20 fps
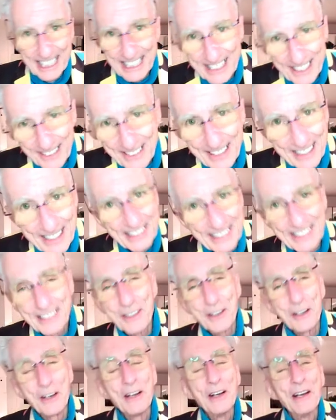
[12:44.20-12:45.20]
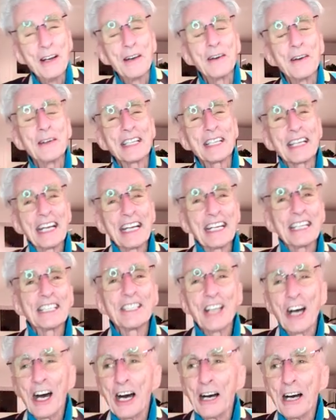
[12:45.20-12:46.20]
so, so you uh, to get a
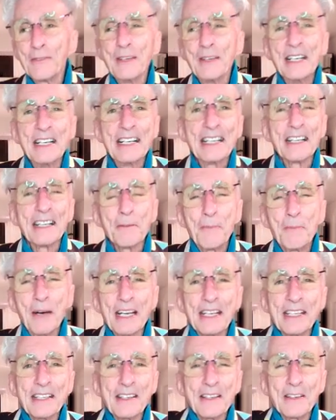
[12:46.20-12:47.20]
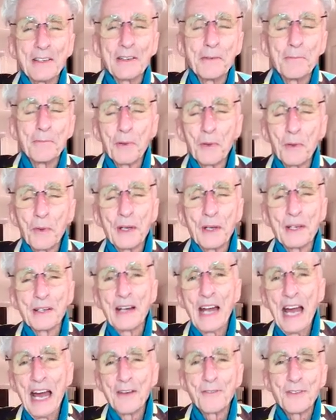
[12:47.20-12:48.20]
job, they'll pay your employer
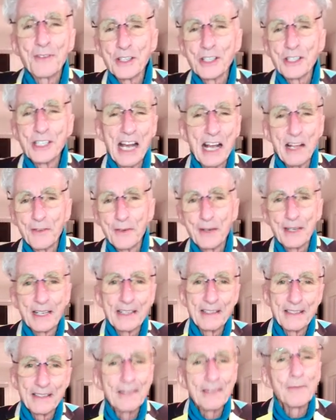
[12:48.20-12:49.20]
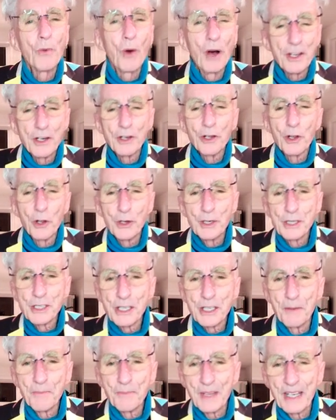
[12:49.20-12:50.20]
half your salary uh, while you learn
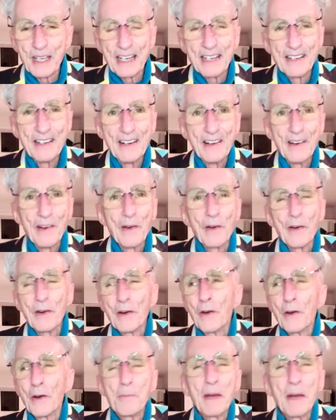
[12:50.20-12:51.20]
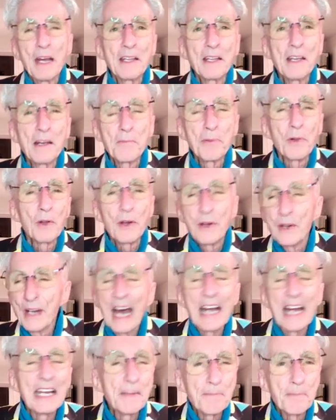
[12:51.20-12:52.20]
something, or or pay the employer
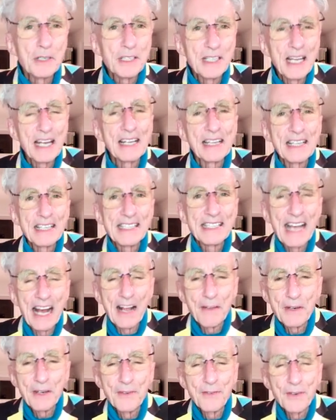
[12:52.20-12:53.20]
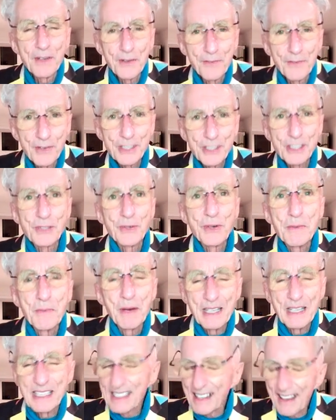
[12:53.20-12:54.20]
ninety percent of the salary for the first three
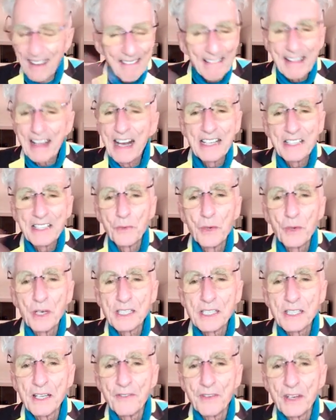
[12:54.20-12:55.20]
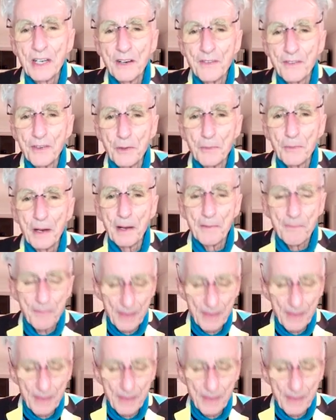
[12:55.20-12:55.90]
months. All kinds of weird stuff you never knew about.